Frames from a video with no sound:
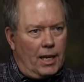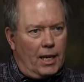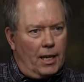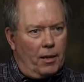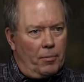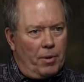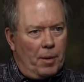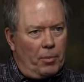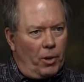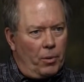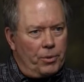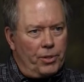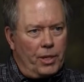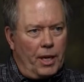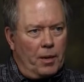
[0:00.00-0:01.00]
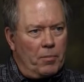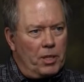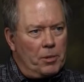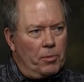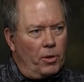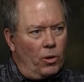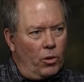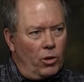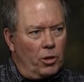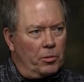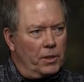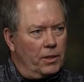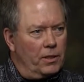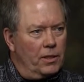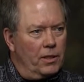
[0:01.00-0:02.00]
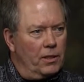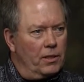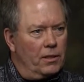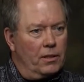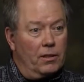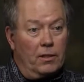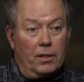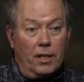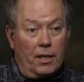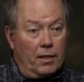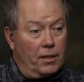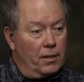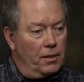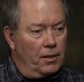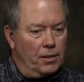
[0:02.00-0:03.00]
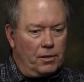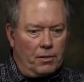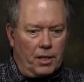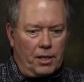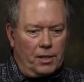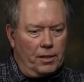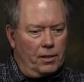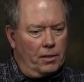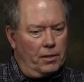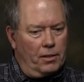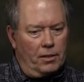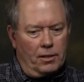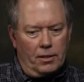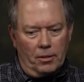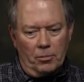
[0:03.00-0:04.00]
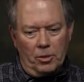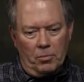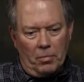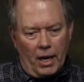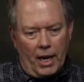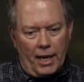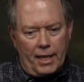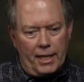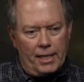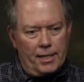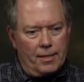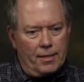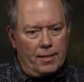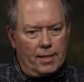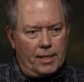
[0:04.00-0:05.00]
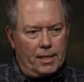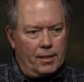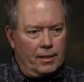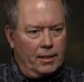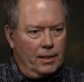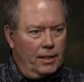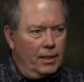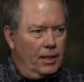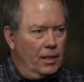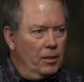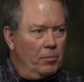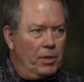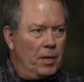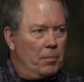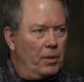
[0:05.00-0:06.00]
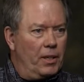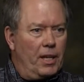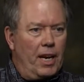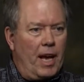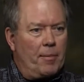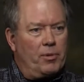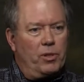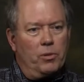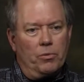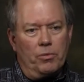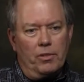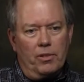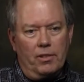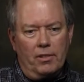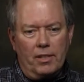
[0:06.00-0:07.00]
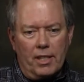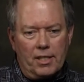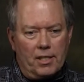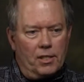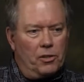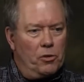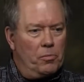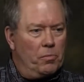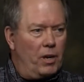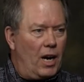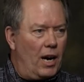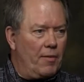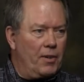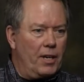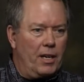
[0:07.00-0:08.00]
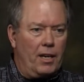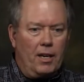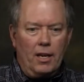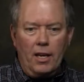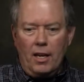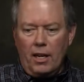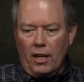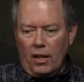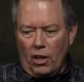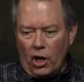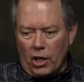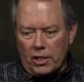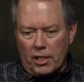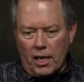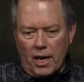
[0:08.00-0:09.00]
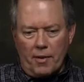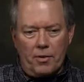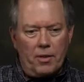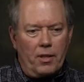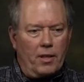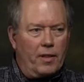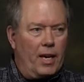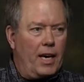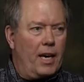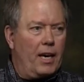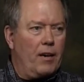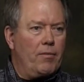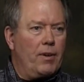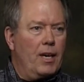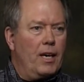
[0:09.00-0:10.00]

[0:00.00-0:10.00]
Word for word: Uh, people always say it must be horrible to see this death, destruction, I mean, bodies, uh, people in absolute destitute poverty, lost everything they have.